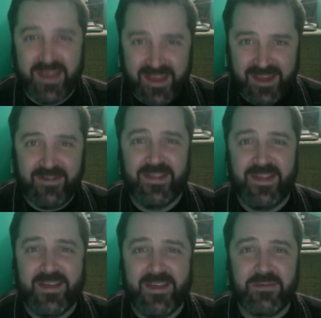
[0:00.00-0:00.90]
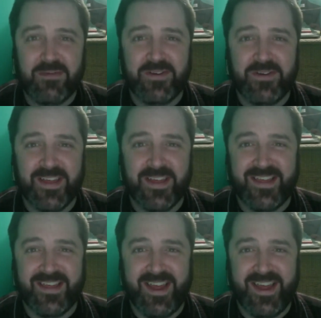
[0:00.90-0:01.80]
you, and thanks so much for doing this.
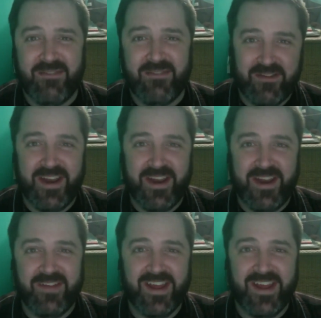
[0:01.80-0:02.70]
Have, a, a great problem. evening.